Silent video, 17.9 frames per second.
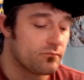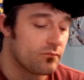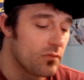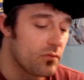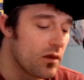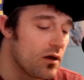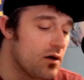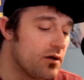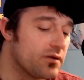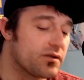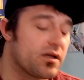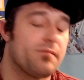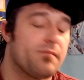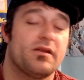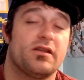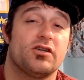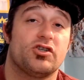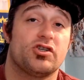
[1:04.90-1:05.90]
There's going to be the
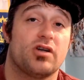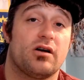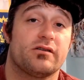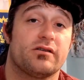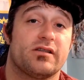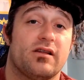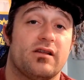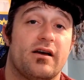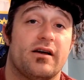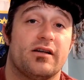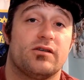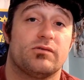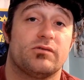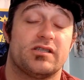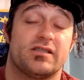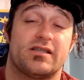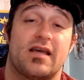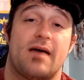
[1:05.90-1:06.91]
junk sledge, which is
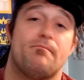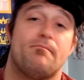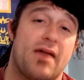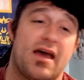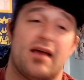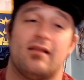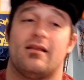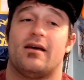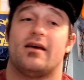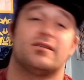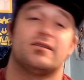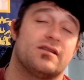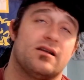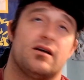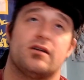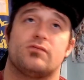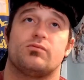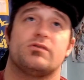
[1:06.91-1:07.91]
that melee
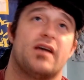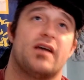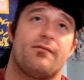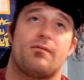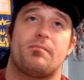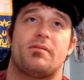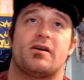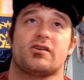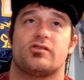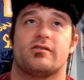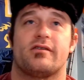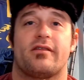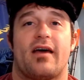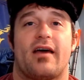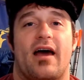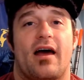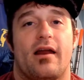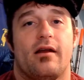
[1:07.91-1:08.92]
sledge. We have a picture of
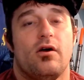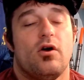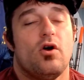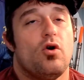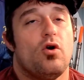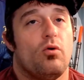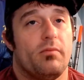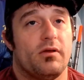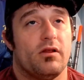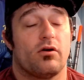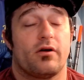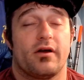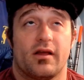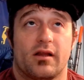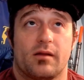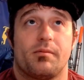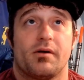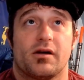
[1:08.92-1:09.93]
that. We'll be looking at the
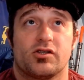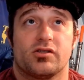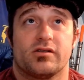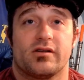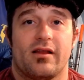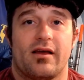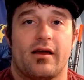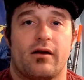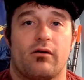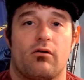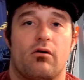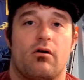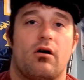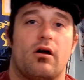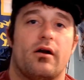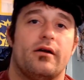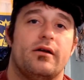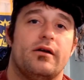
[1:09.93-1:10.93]
pictures later on
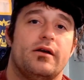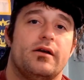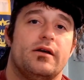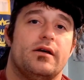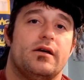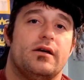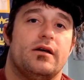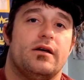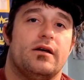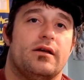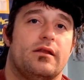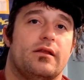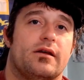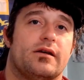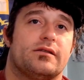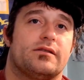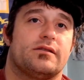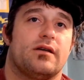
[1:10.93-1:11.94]
in
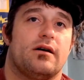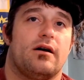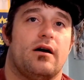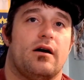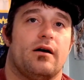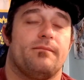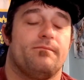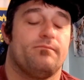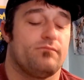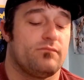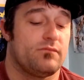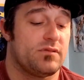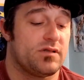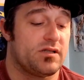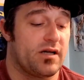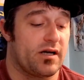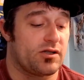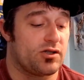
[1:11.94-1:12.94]
this
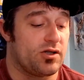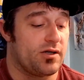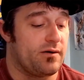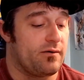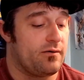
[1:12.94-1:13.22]
section.